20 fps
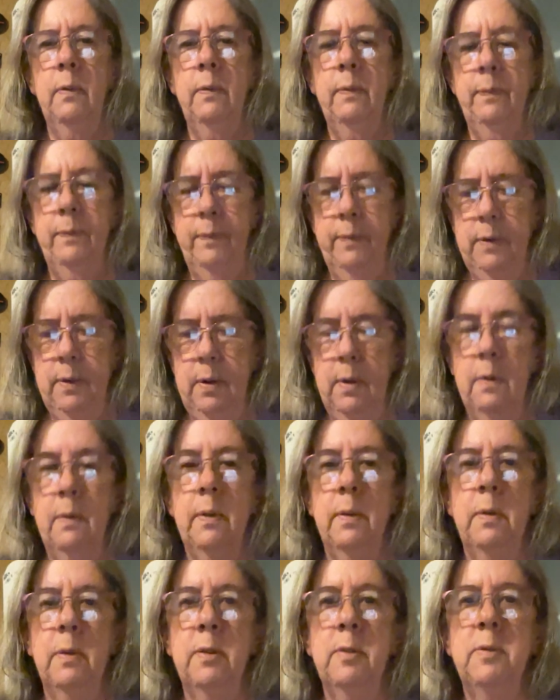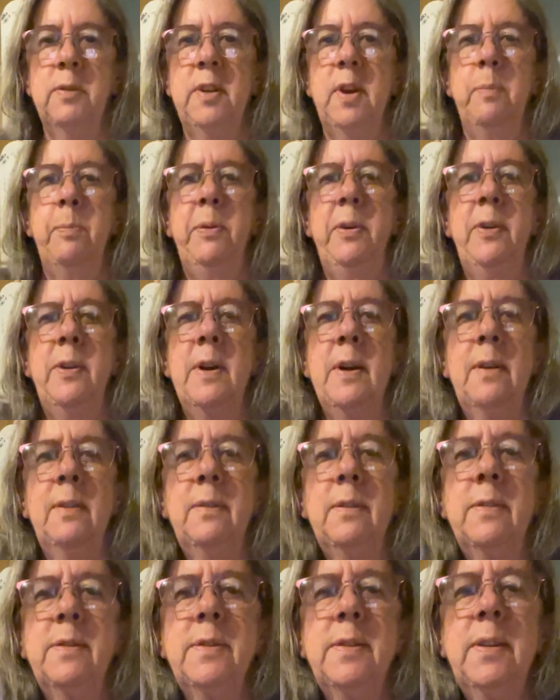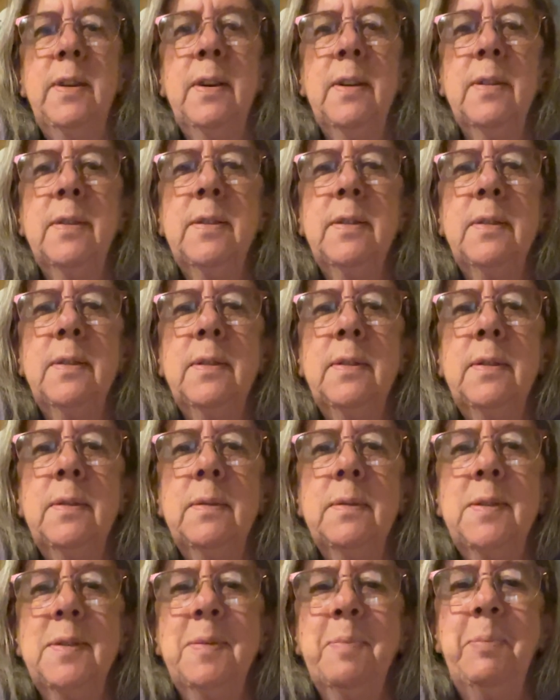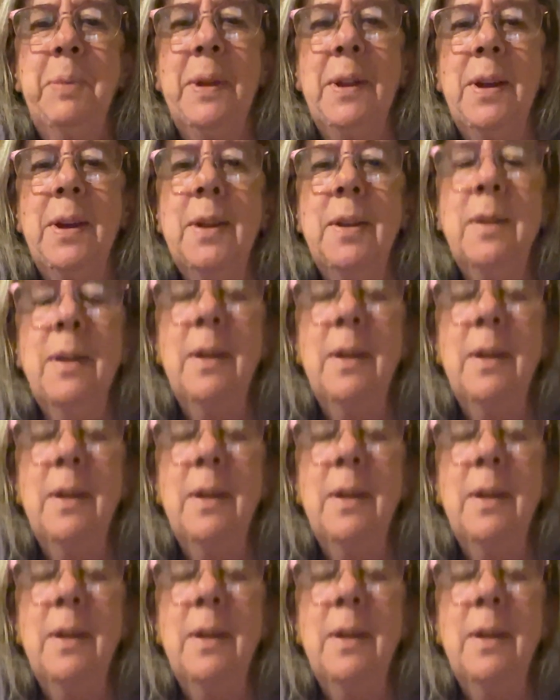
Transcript: I'll just tip you down to see it so I don't spill it.